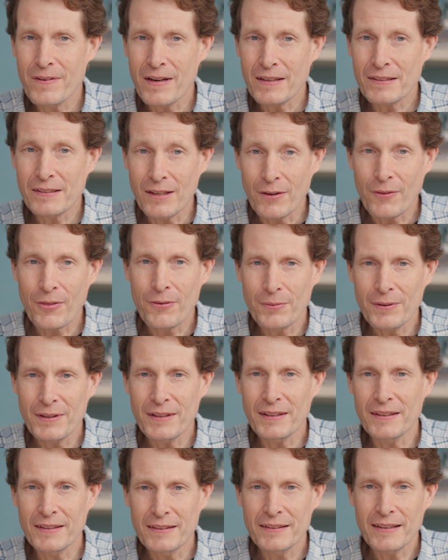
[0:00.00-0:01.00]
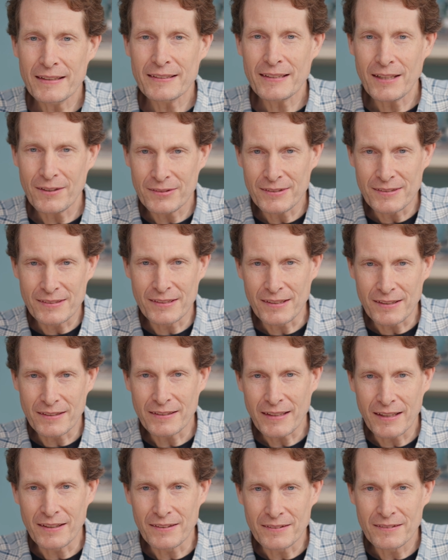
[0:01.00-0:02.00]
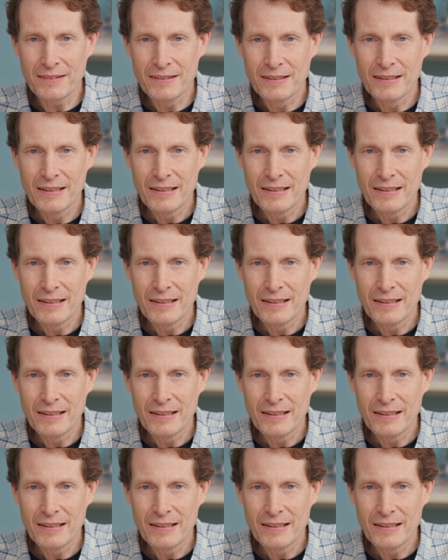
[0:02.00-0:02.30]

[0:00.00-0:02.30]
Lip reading: actually now 3 guest houses in our town